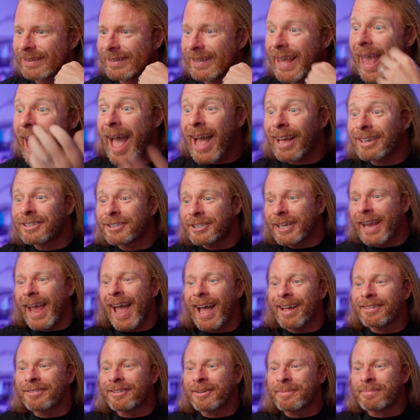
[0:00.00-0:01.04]
Yeah, she
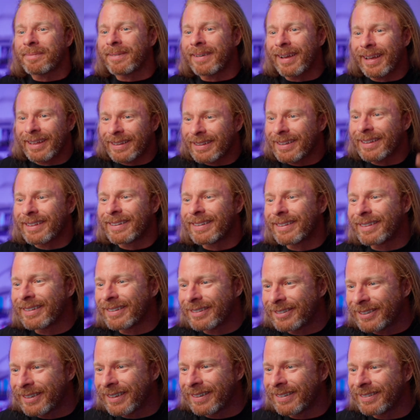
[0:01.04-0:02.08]
has them.
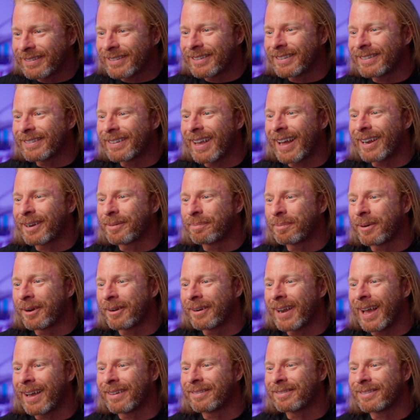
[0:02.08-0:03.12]
She's got her
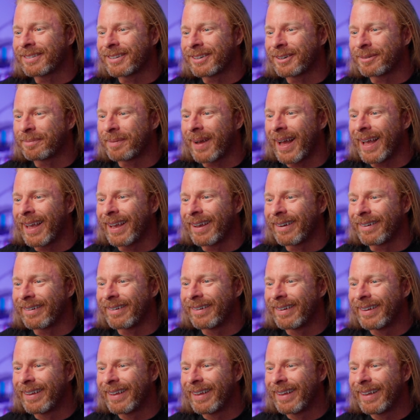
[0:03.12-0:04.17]
pronouns in her bio.